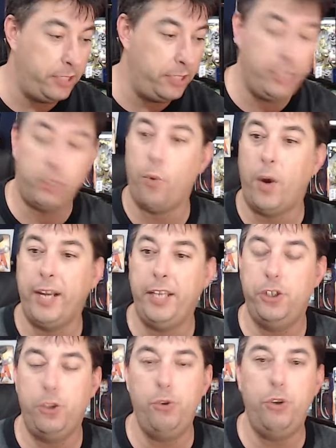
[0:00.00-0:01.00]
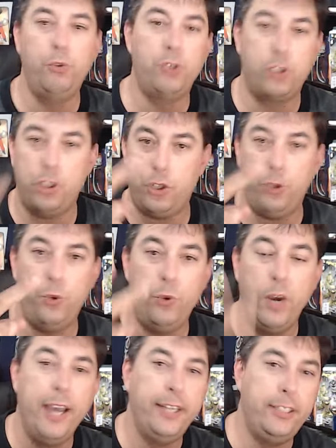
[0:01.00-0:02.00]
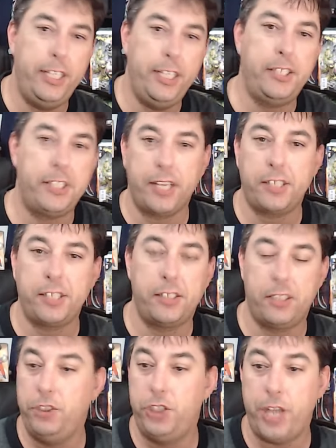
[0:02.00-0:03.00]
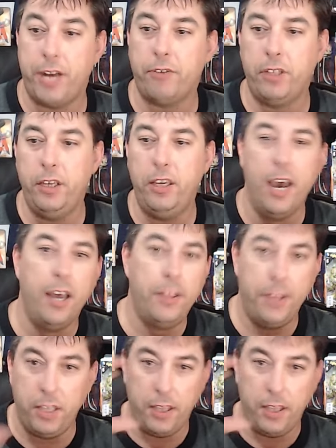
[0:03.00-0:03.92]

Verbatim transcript: D twenties, you use two D sixes, and generally the,